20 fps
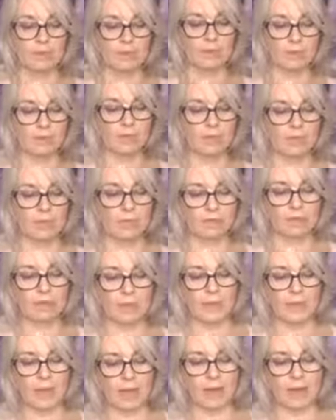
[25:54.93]

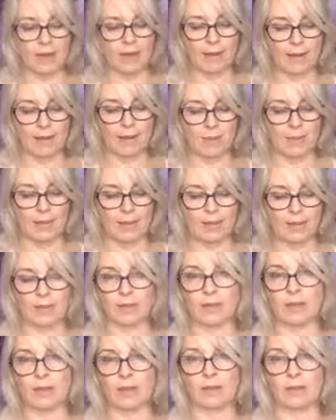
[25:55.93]
It's about
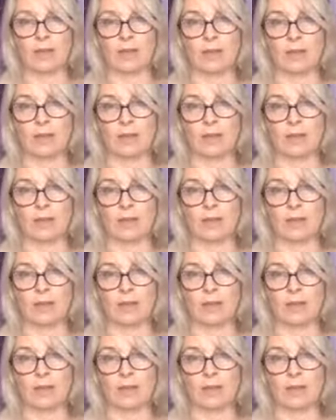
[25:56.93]
allowing,